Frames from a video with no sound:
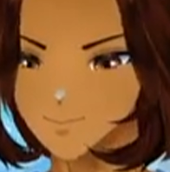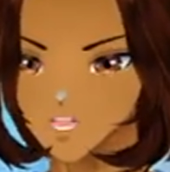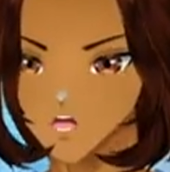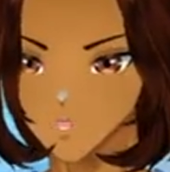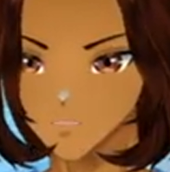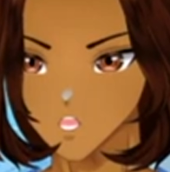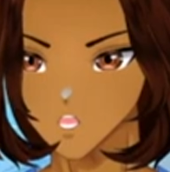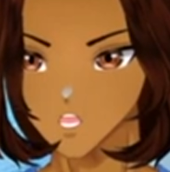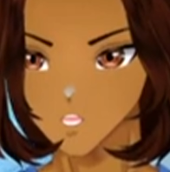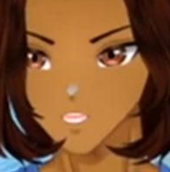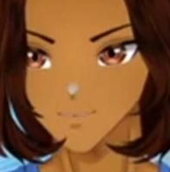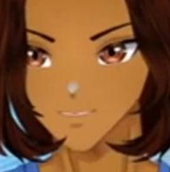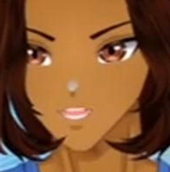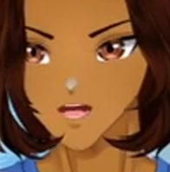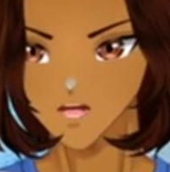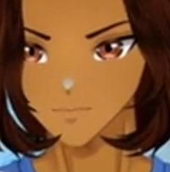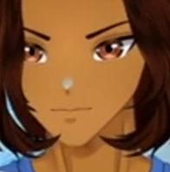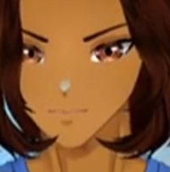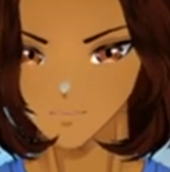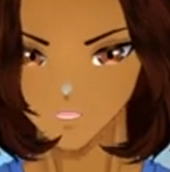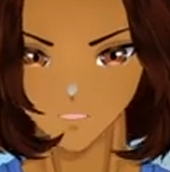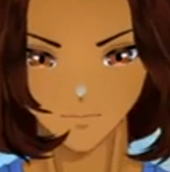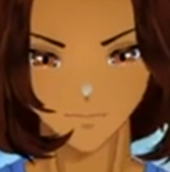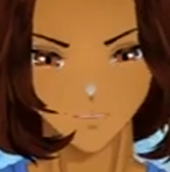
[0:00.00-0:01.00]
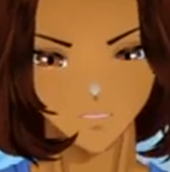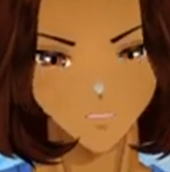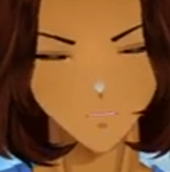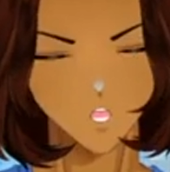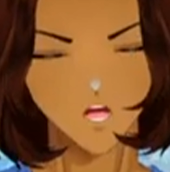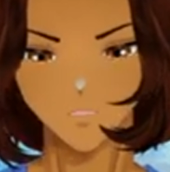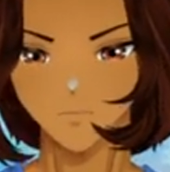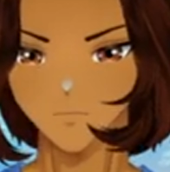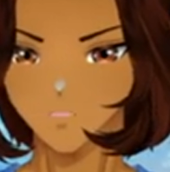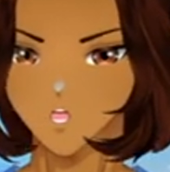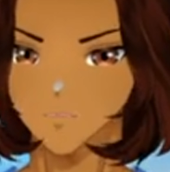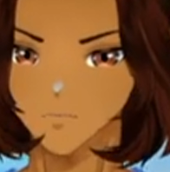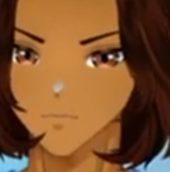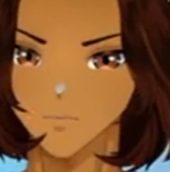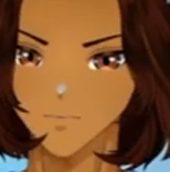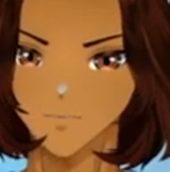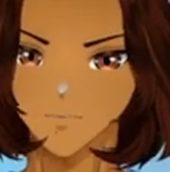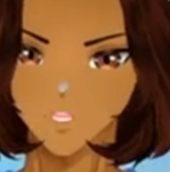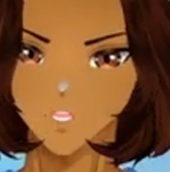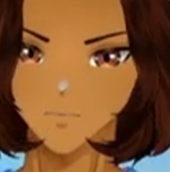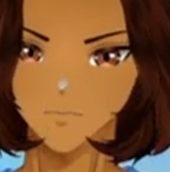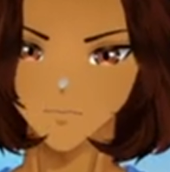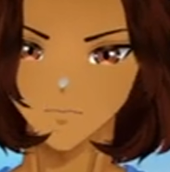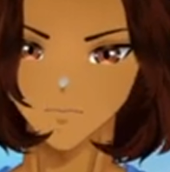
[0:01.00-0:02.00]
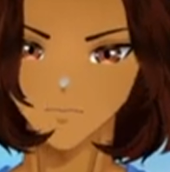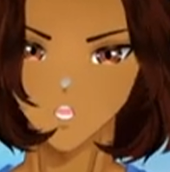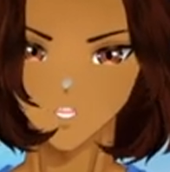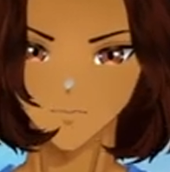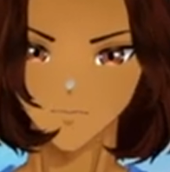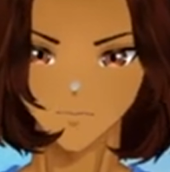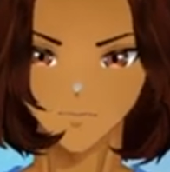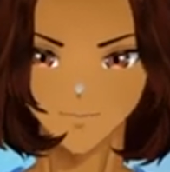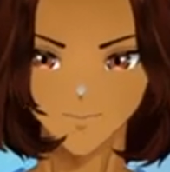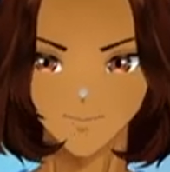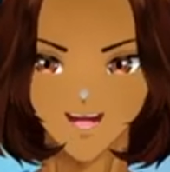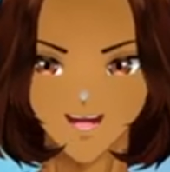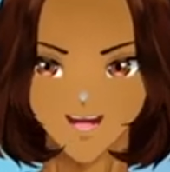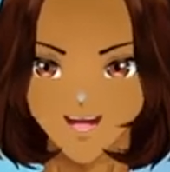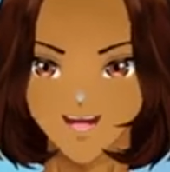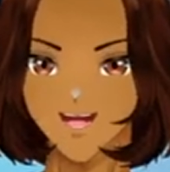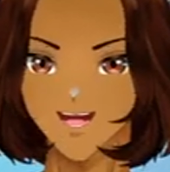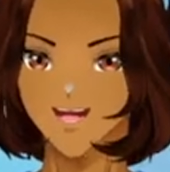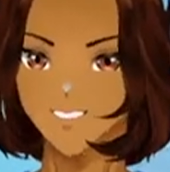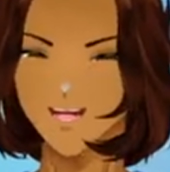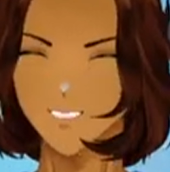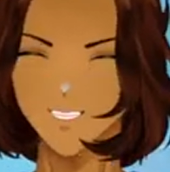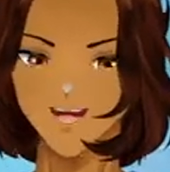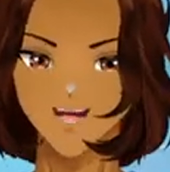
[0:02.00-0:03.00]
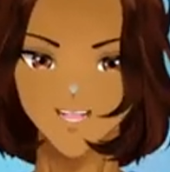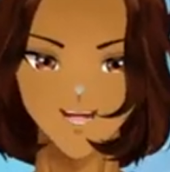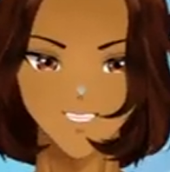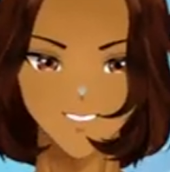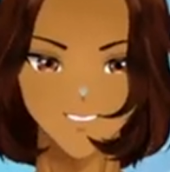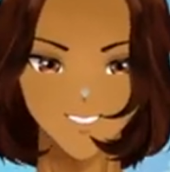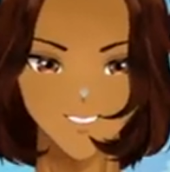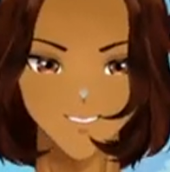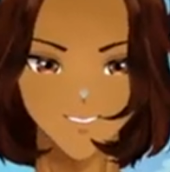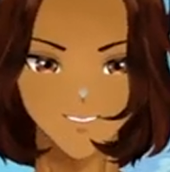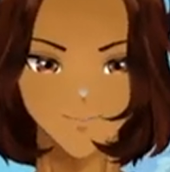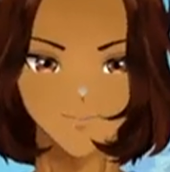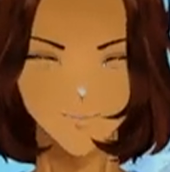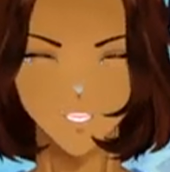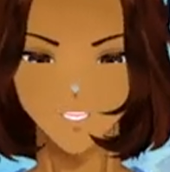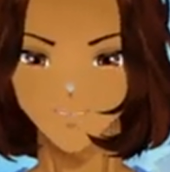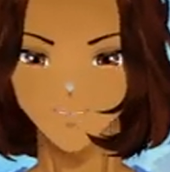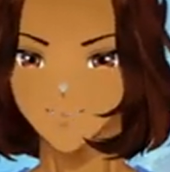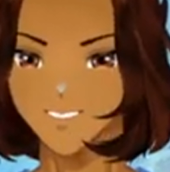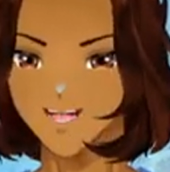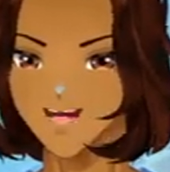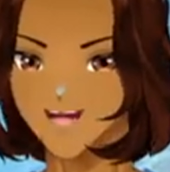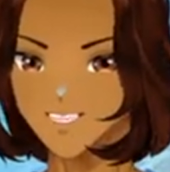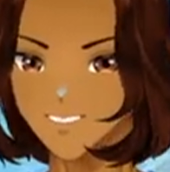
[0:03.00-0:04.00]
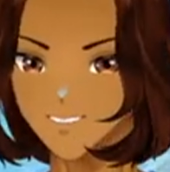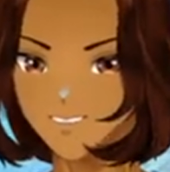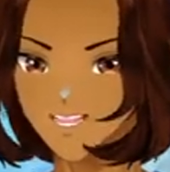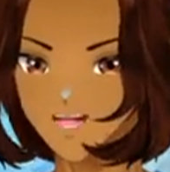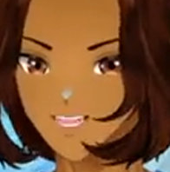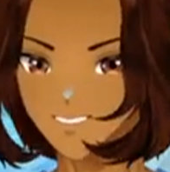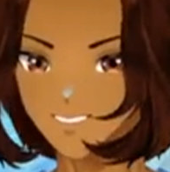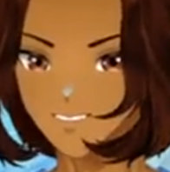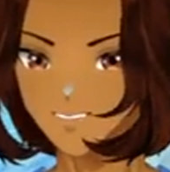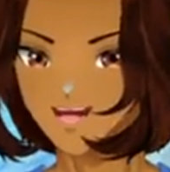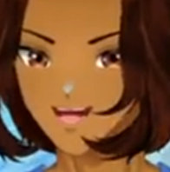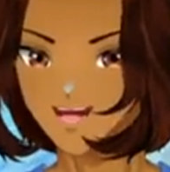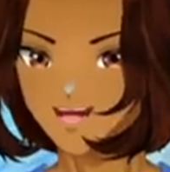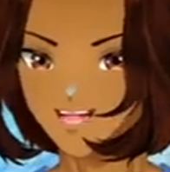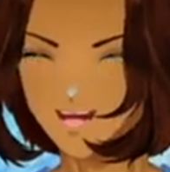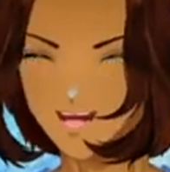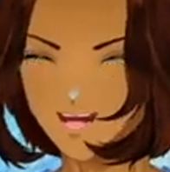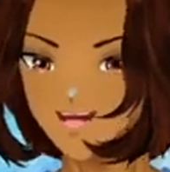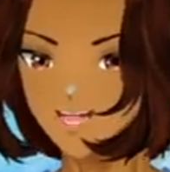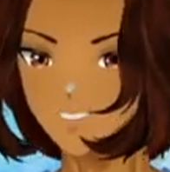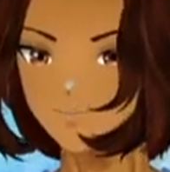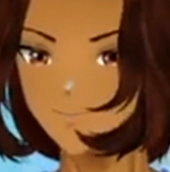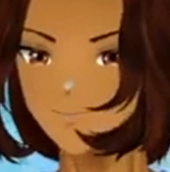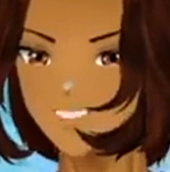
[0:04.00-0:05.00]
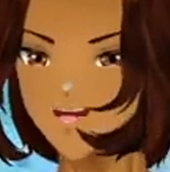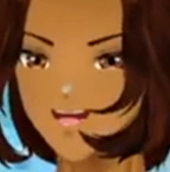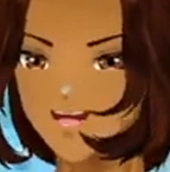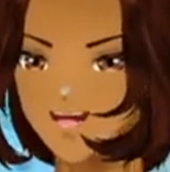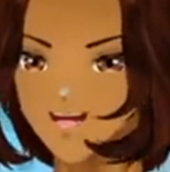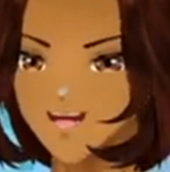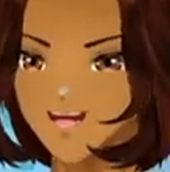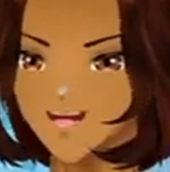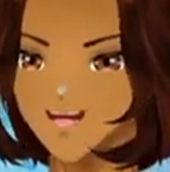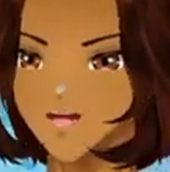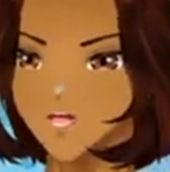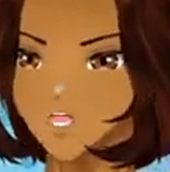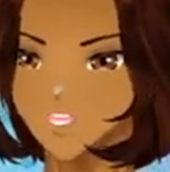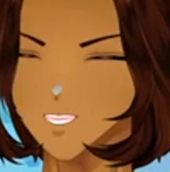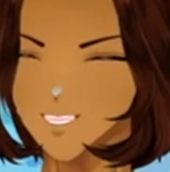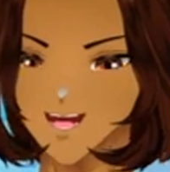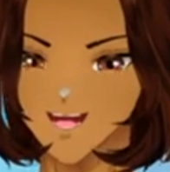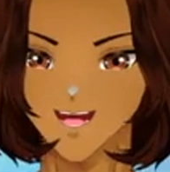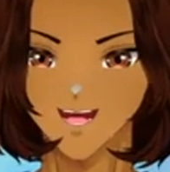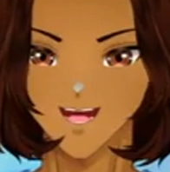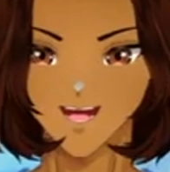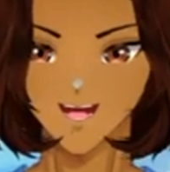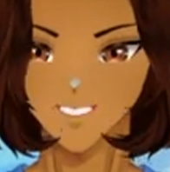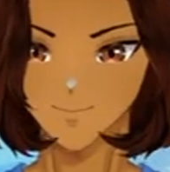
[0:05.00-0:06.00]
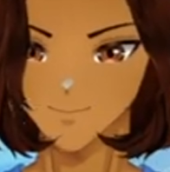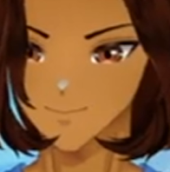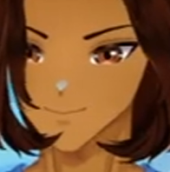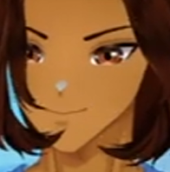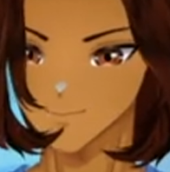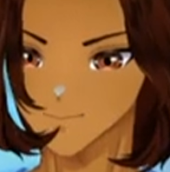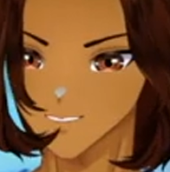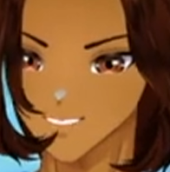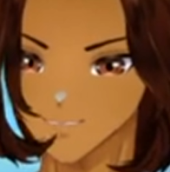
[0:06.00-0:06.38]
was I at? What we're doing? I love how like this is the first day on Stardew Valley. I have done an hour and a half stream